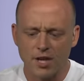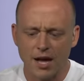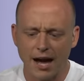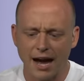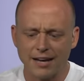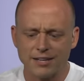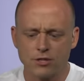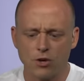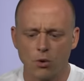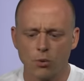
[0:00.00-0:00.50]

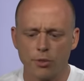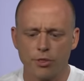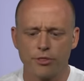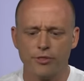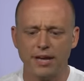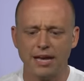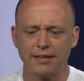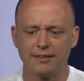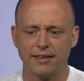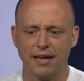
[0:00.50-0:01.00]
I don't
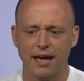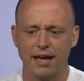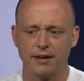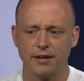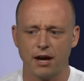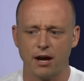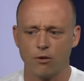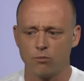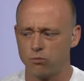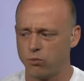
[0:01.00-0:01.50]
think
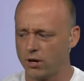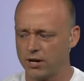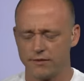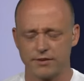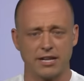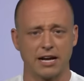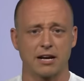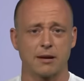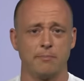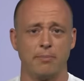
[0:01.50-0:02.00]
that uh,
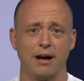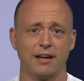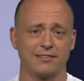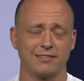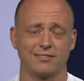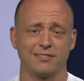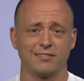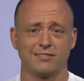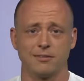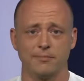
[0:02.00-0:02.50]
whatever that
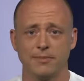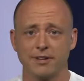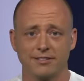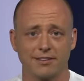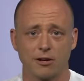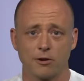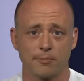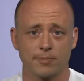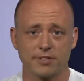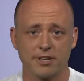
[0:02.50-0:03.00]
composite system is,
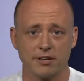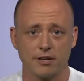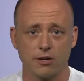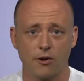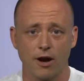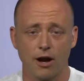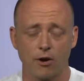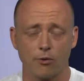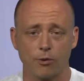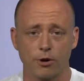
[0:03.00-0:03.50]
I don't pretend to
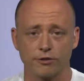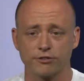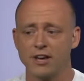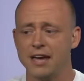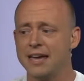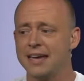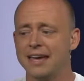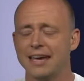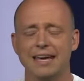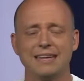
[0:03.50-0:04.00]
know how it works,
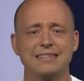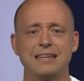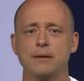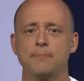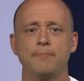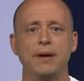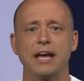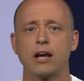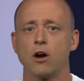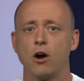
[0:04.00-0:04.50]
it
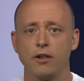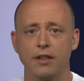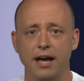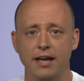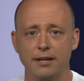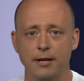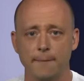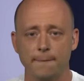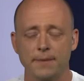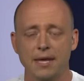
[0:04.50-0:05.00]
didn't bake all
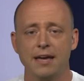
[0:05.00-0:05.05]
that in.